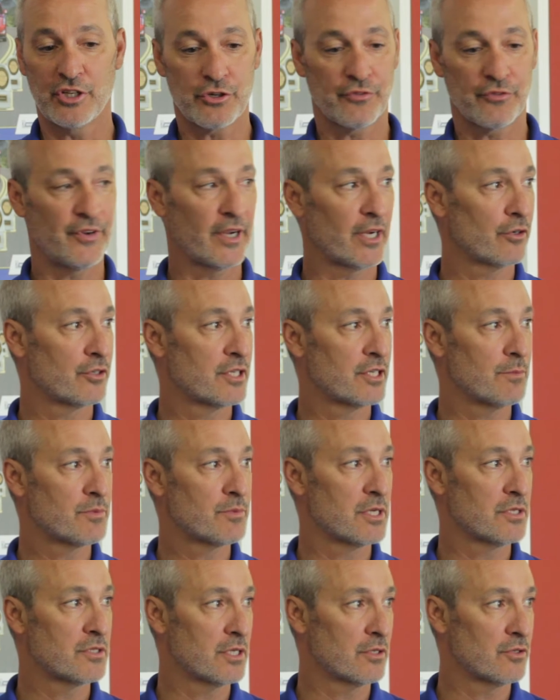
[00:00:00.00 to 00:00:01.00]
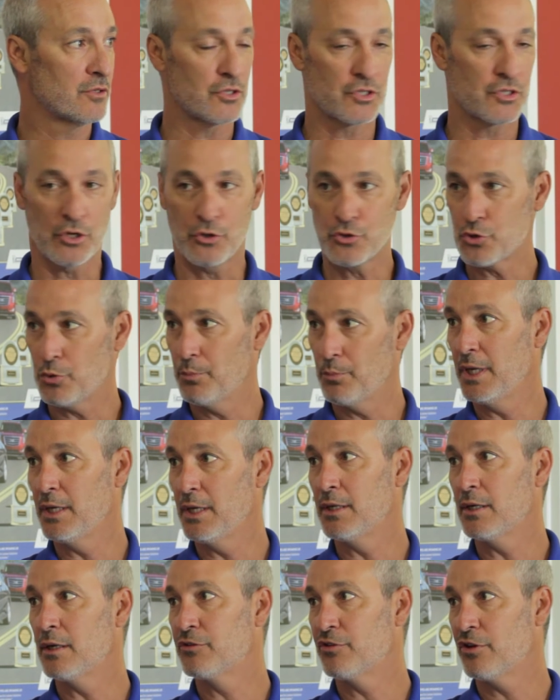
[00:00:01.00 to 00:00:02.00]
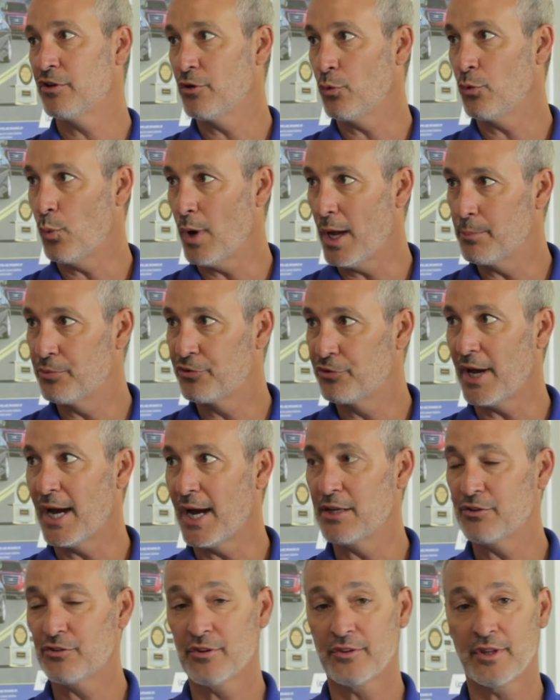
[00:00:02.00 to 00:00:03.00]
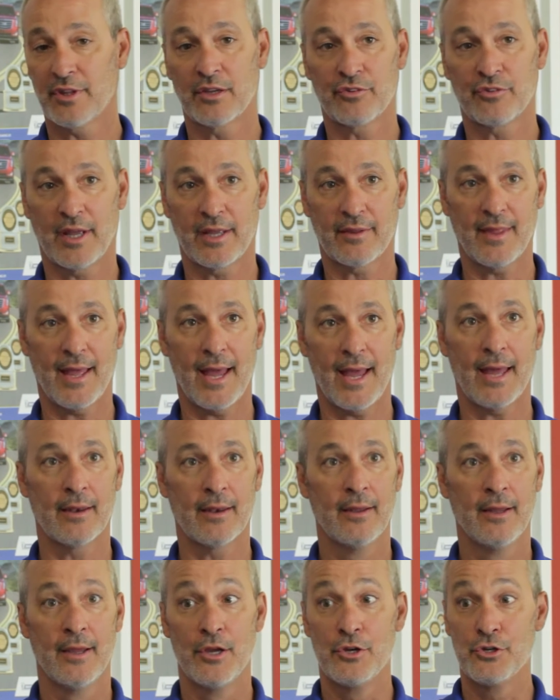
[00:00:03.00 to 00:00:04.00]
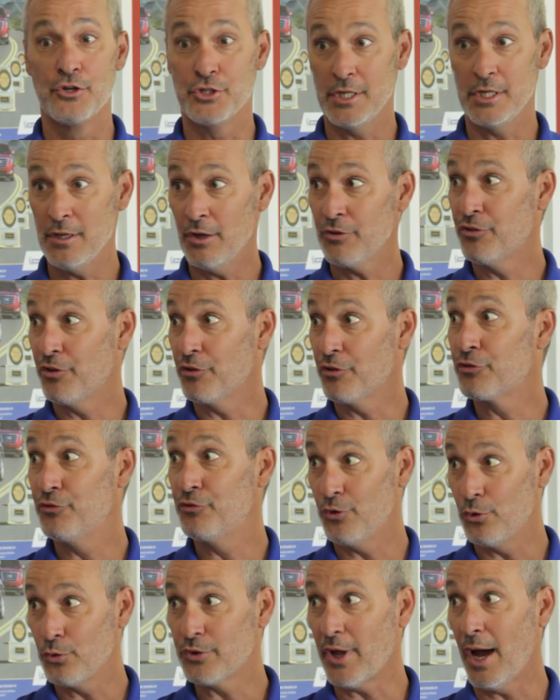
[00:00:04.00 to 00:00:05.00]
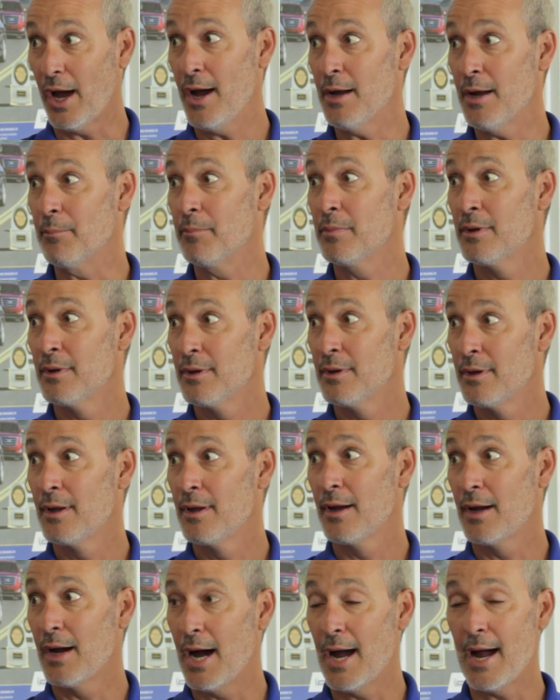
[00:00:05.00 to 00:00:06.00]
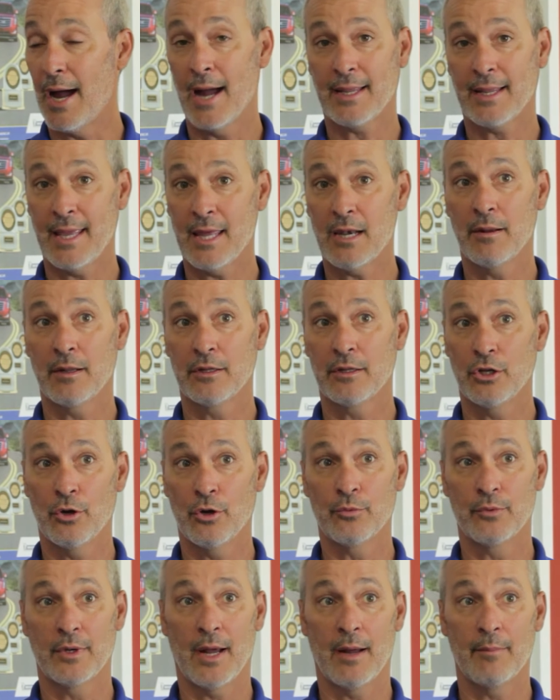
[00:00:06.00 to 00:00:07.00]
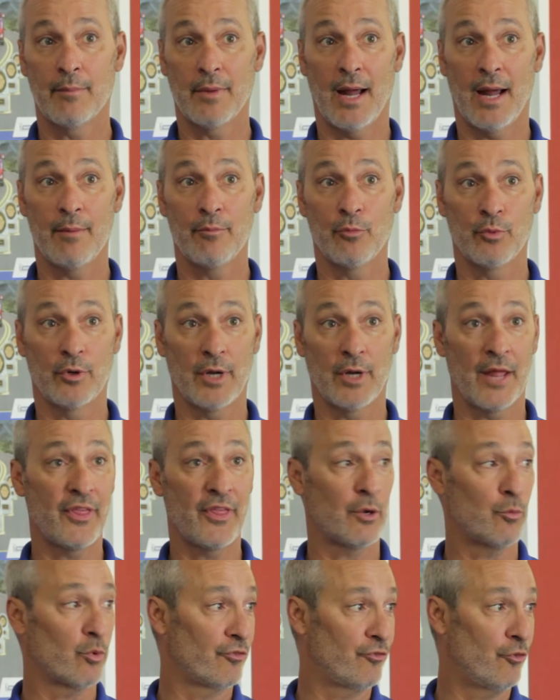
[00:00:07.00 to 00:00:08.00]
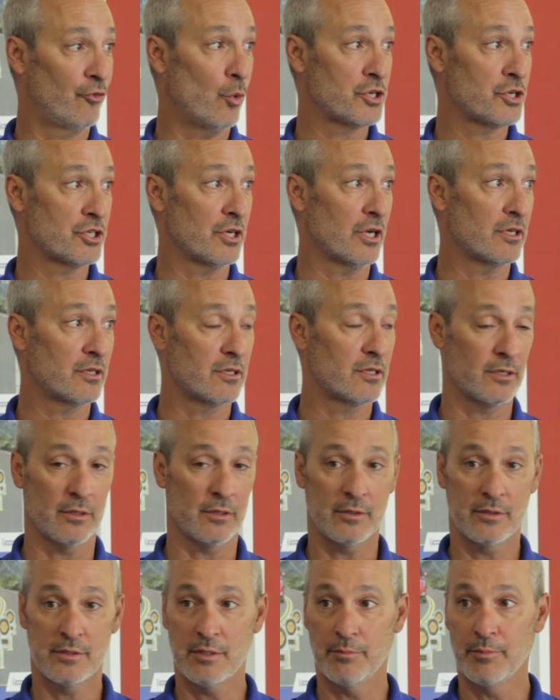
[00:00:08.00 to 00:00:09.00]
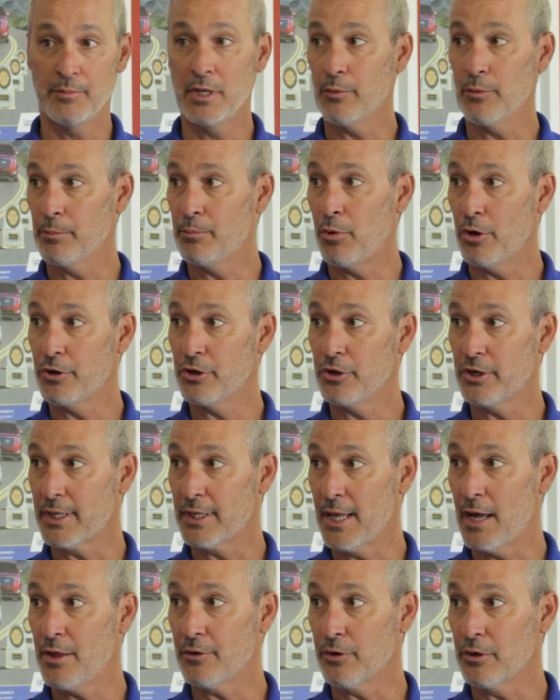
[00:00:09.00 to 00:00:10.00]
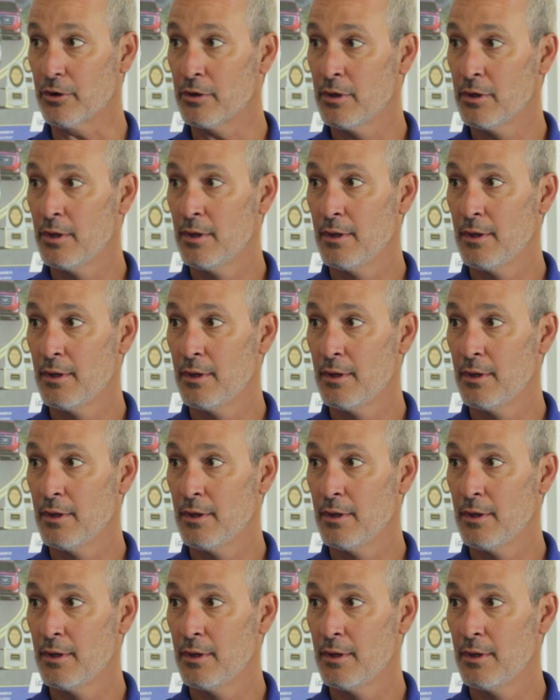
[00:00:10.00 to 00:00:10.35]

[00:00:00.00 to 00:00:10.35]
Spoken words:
at your fingertips. It's in the social media. It's in the websites and things like that. She does this full time. I can't. I think we're fortunate to be able to partner together,